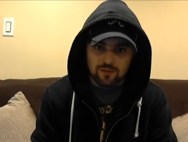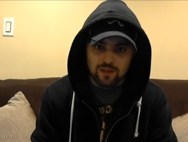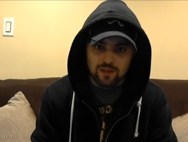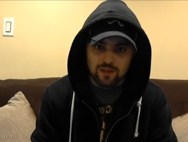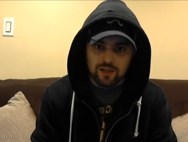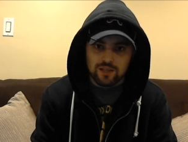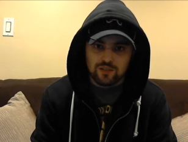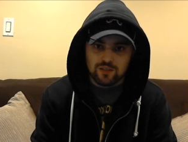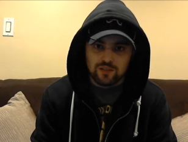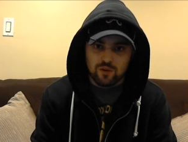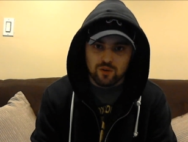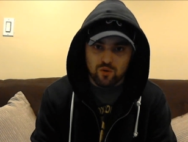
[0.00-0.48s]
that
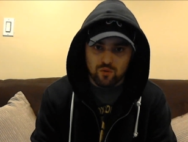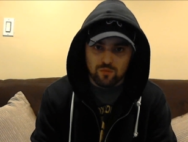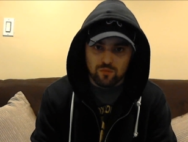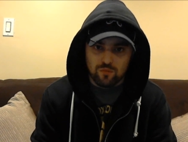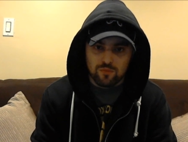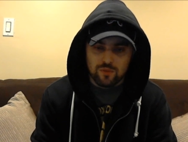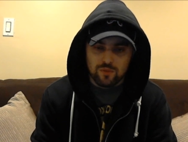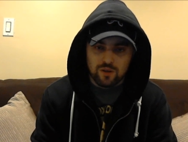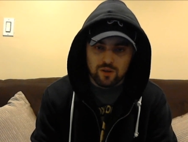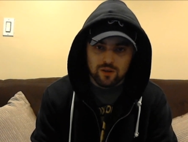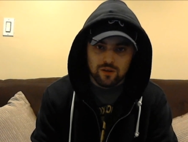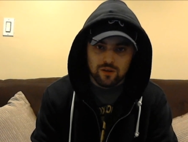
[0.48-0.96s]
he's home
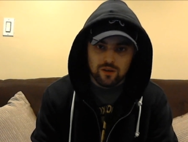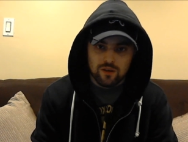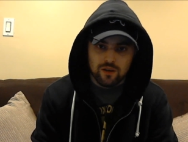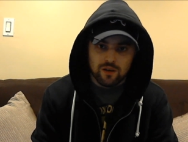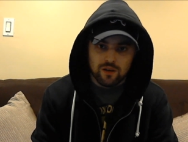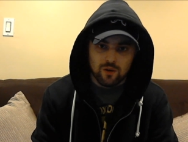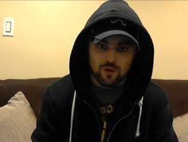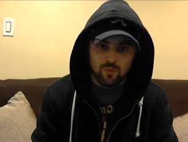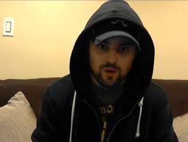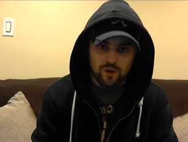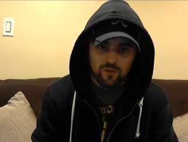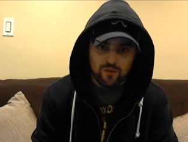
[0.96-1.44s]

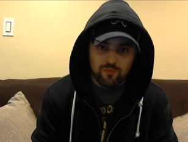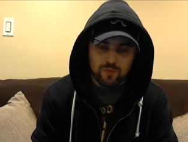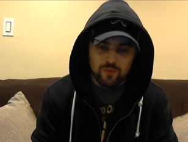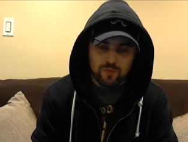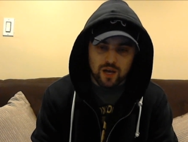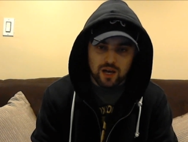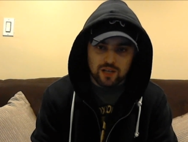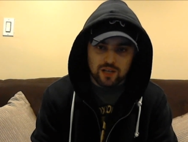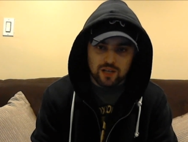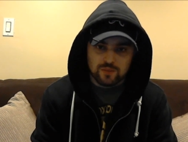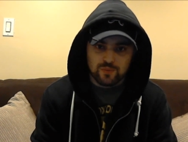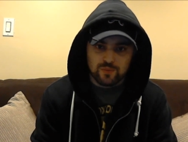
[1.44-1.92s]
and away from the
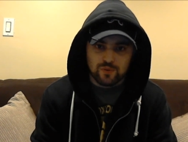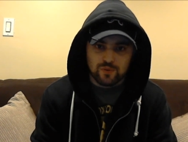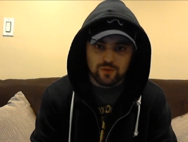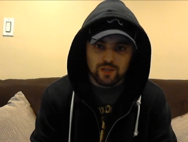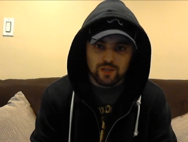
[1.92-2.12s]
hospital.